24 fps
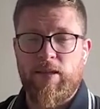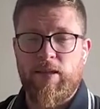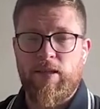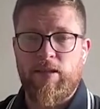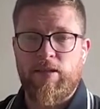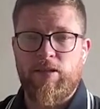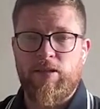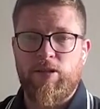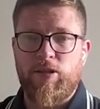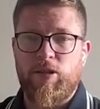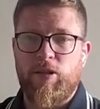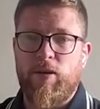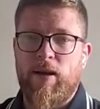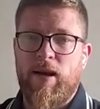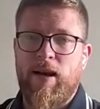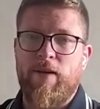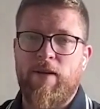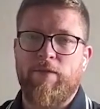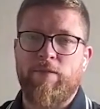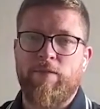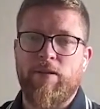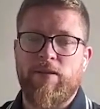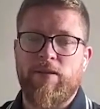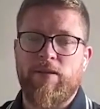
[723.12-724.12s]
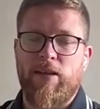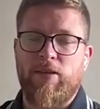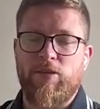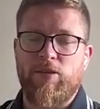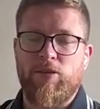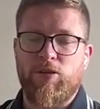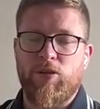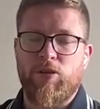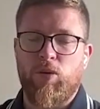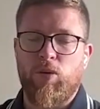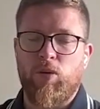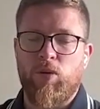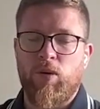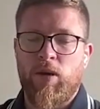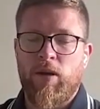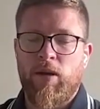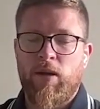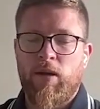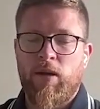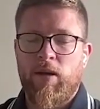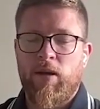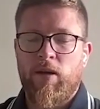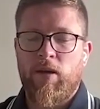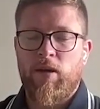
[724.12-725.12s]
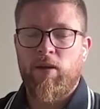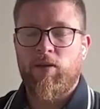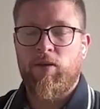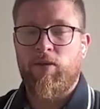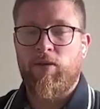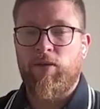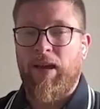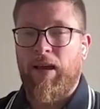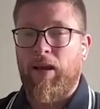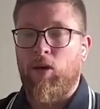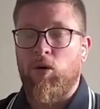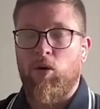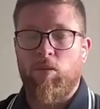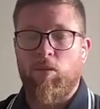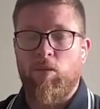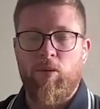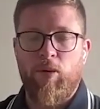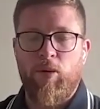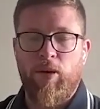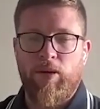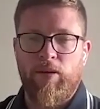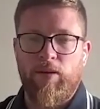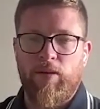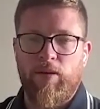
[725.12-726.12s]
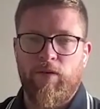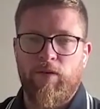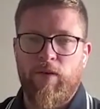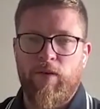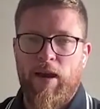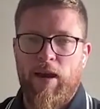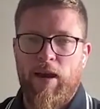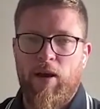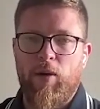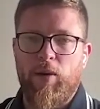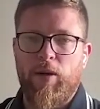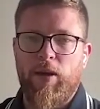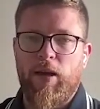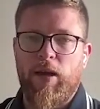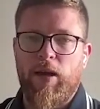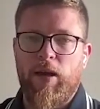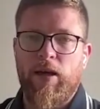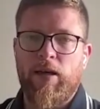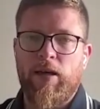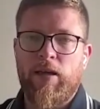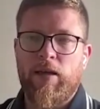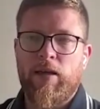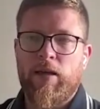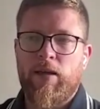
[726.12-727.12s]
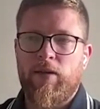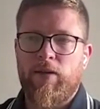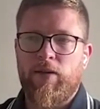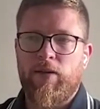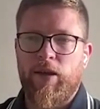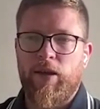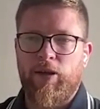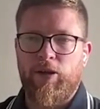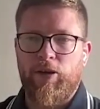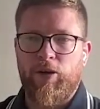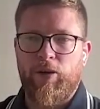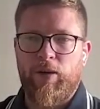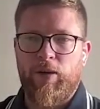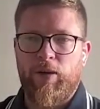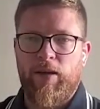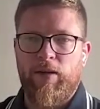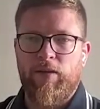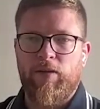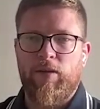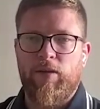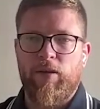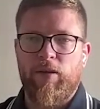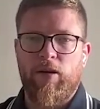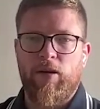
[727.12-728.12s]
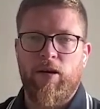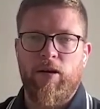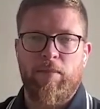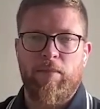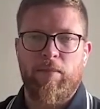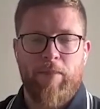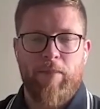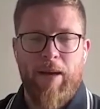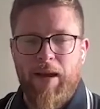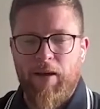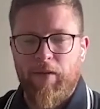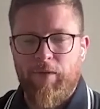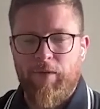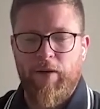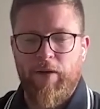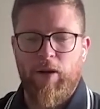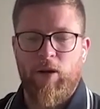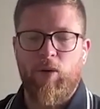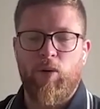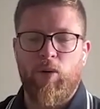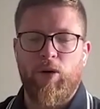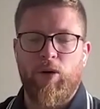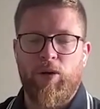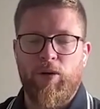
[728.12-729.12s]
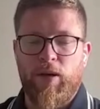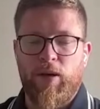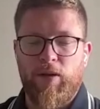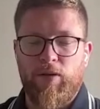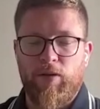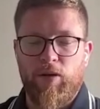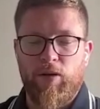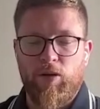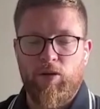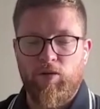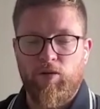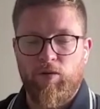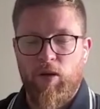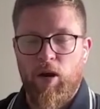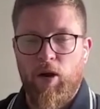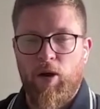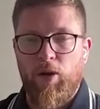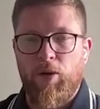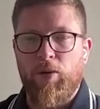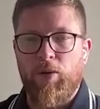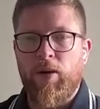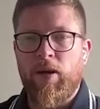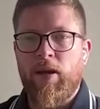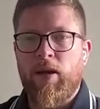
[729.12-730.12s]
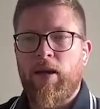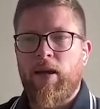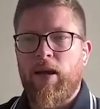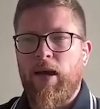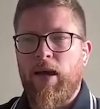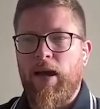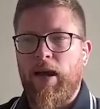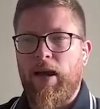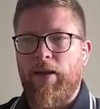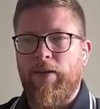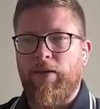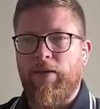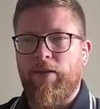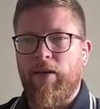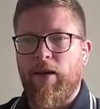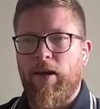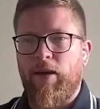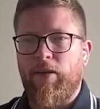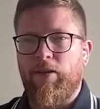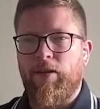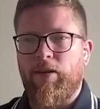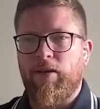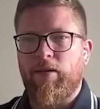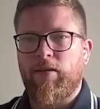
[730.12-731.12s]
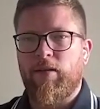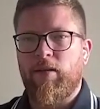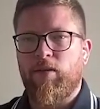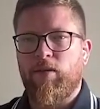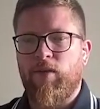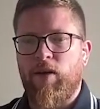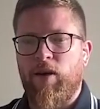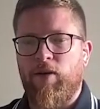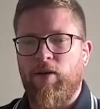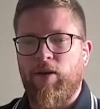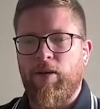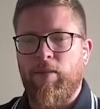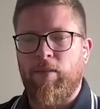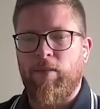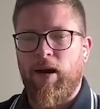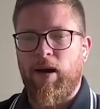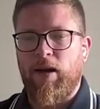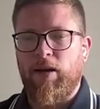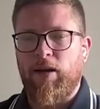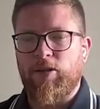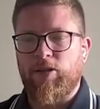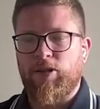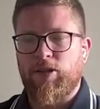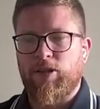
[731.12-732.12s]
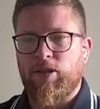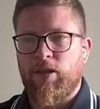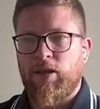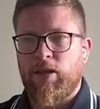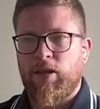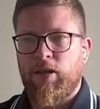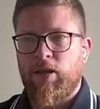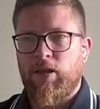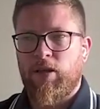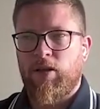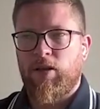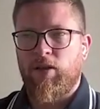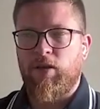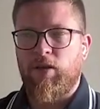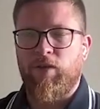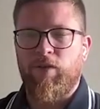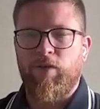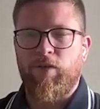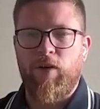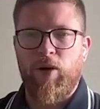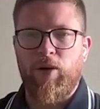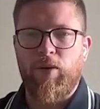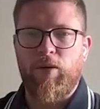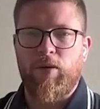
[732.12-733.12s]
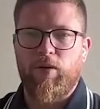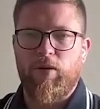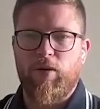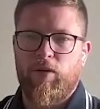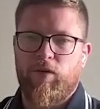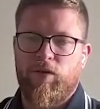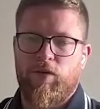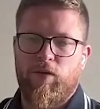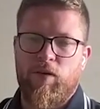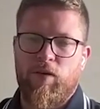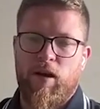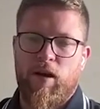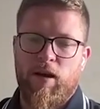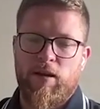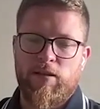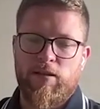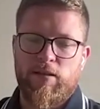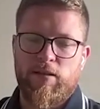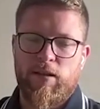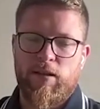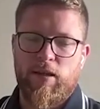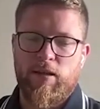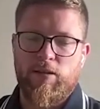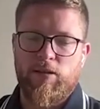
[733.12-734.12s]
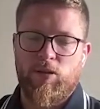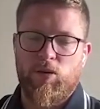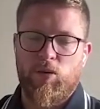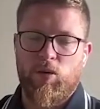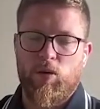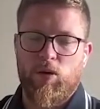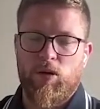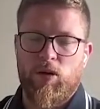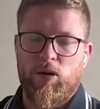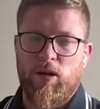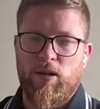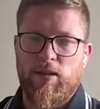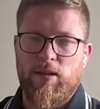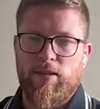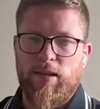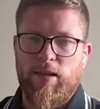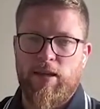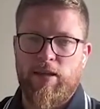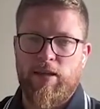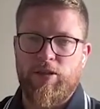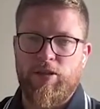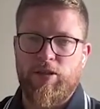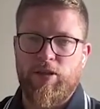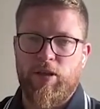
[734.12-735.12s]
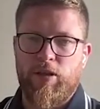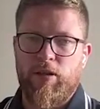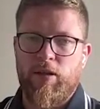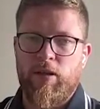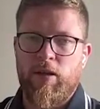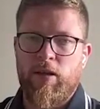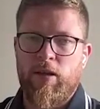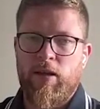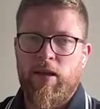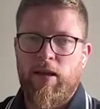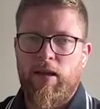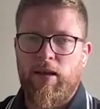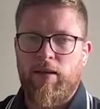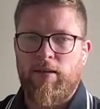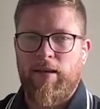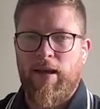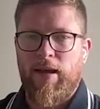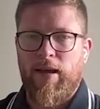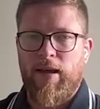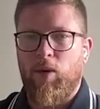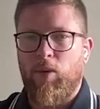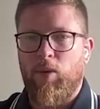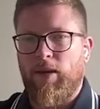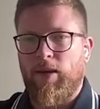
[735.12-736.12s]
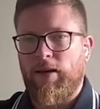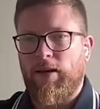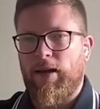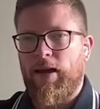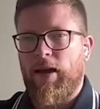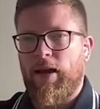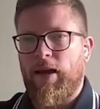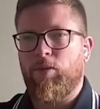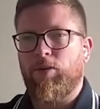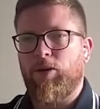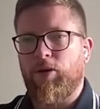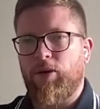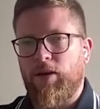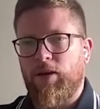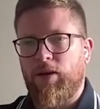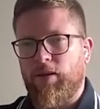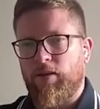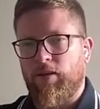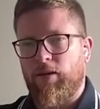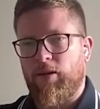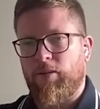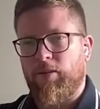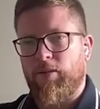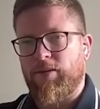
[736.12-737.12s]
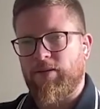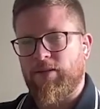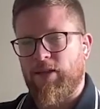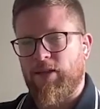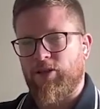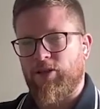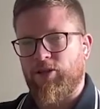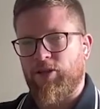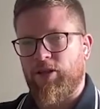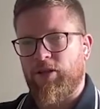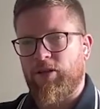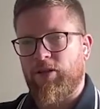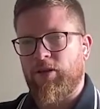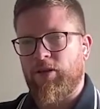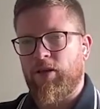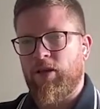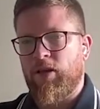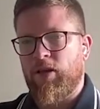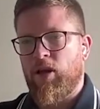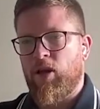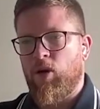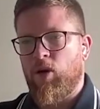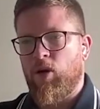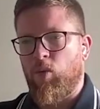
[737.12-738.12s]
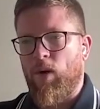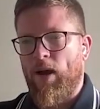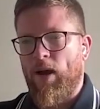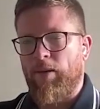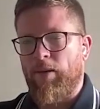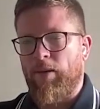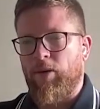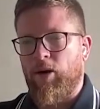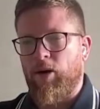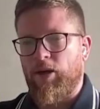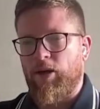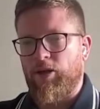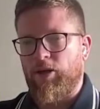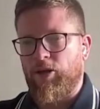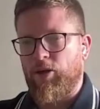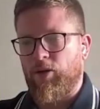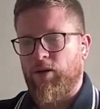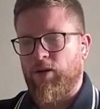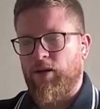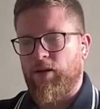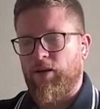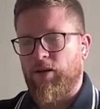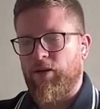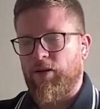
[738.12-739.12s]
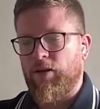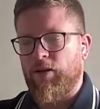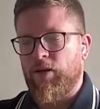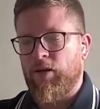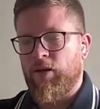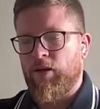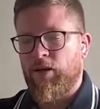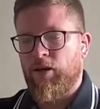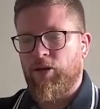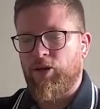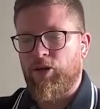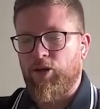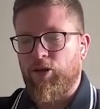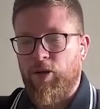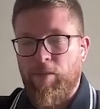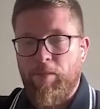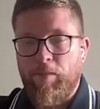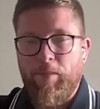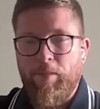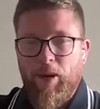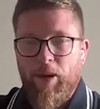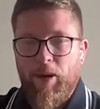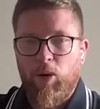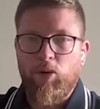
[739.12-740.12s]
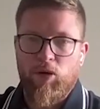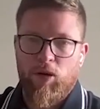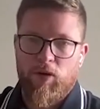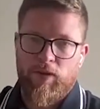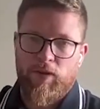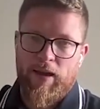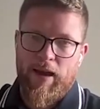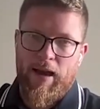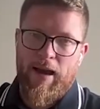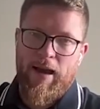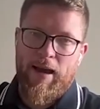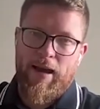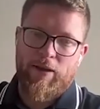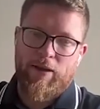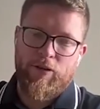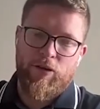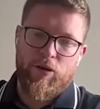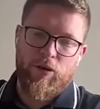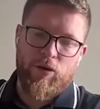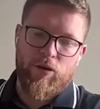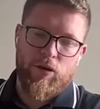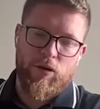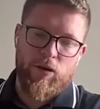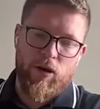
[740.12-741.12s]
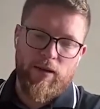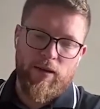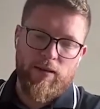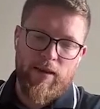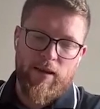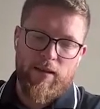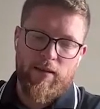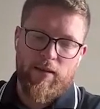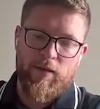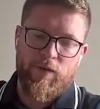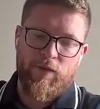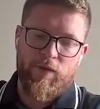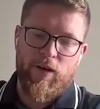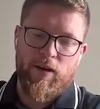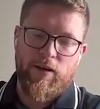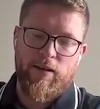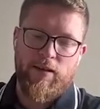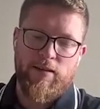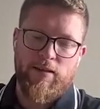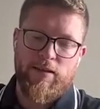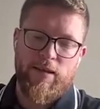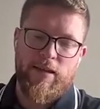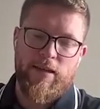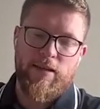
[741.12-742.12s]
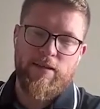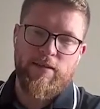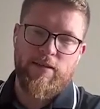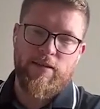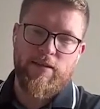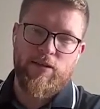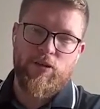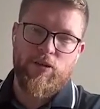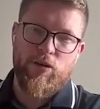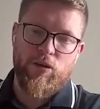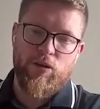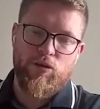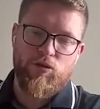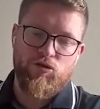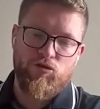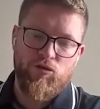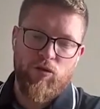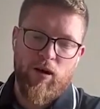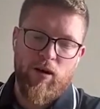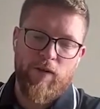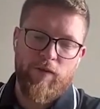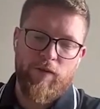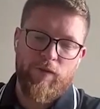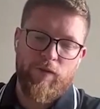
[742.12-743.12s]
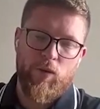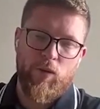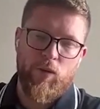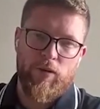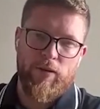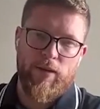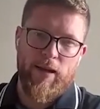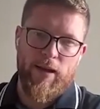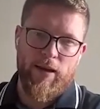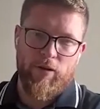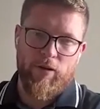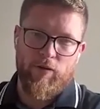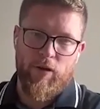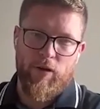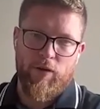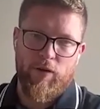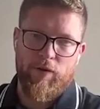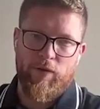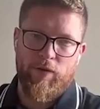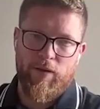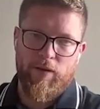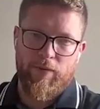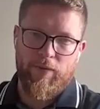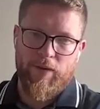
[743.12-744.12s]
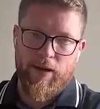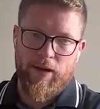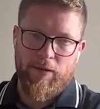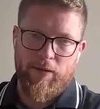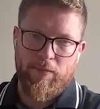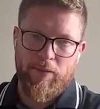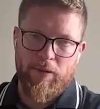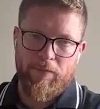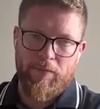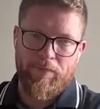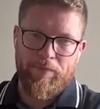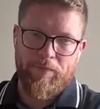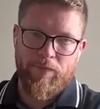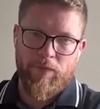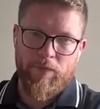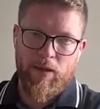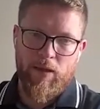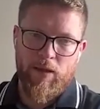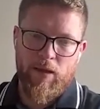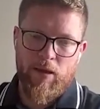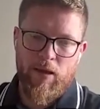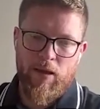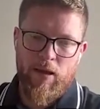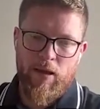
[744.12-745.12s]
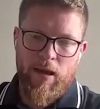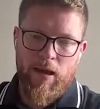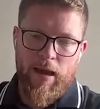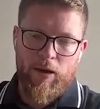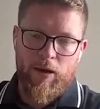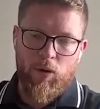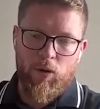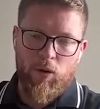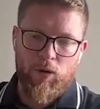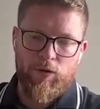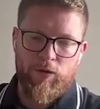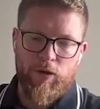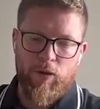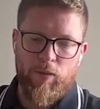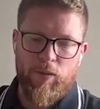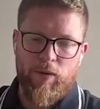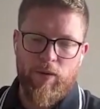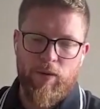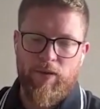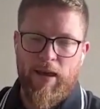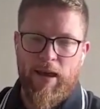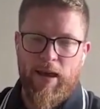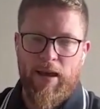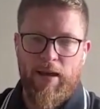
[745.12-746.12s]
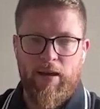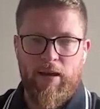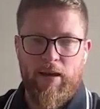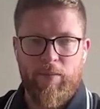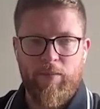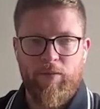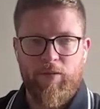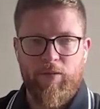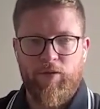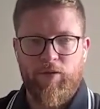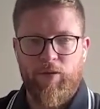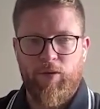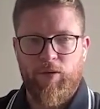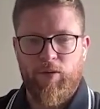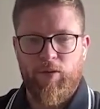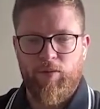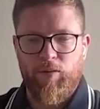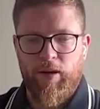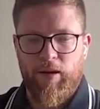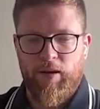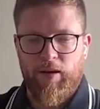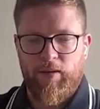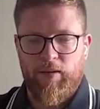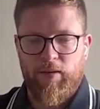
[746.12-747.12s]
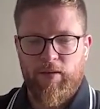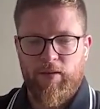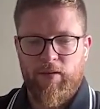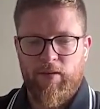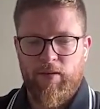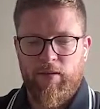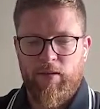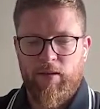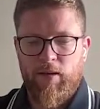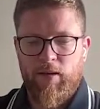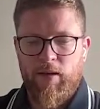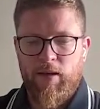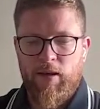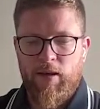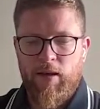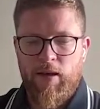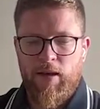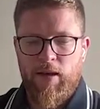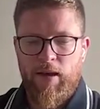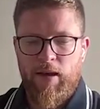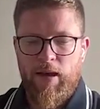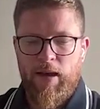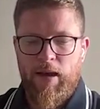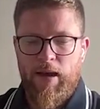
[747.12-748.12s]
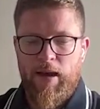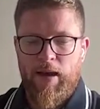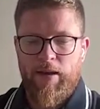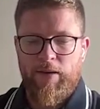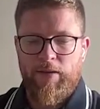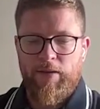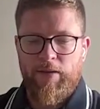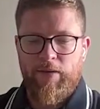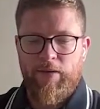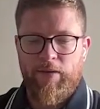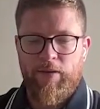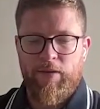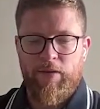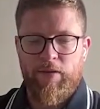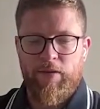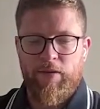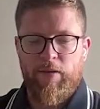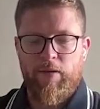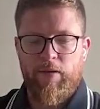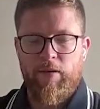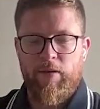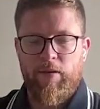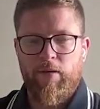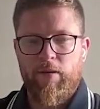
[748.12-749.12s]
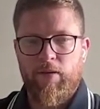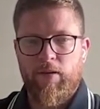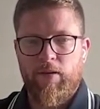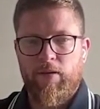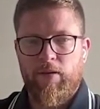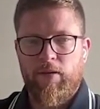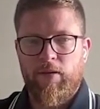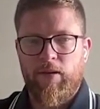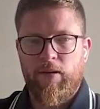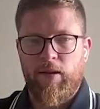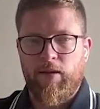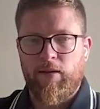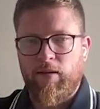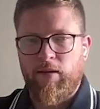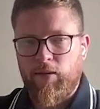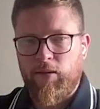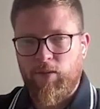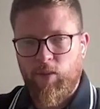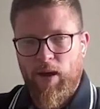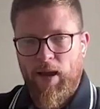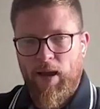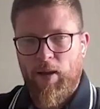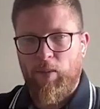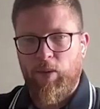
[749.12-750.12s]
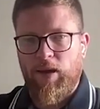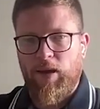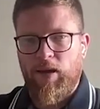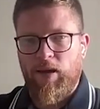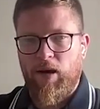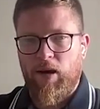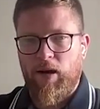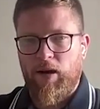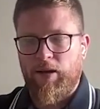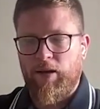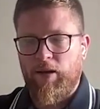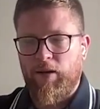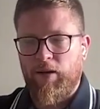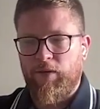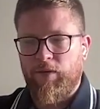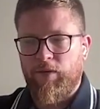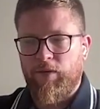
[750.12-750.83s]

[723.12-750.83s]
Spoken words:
business do you have potential single points of failure that you need to kind of backfill or you need to grow? And this is very much the focus for us as an organization, is how we can help you get to the position whereby you can build on that, and you can identify these leaders, and you can drive forward that growth and development. And also with that comes through the risks. And this is where we